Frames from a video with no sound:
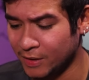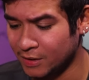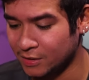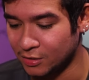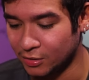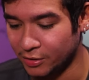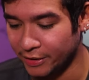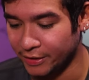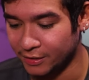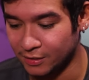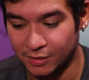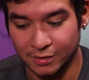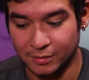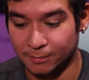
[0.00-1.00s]
you know, like
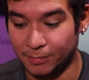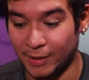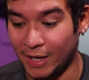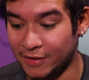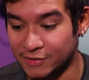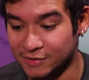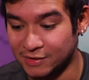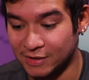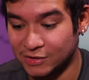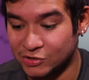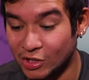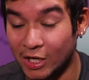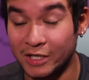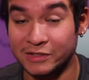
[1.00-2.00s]
behind the scenes
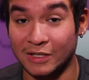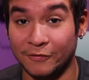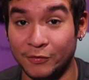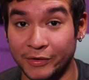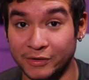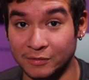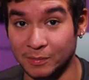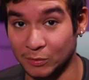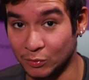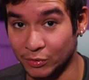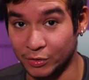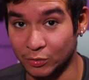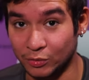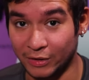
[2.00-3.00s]
shots, I feel like this would be
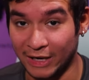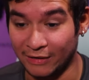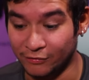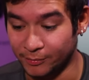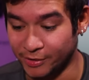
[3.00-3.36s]
really cool to have on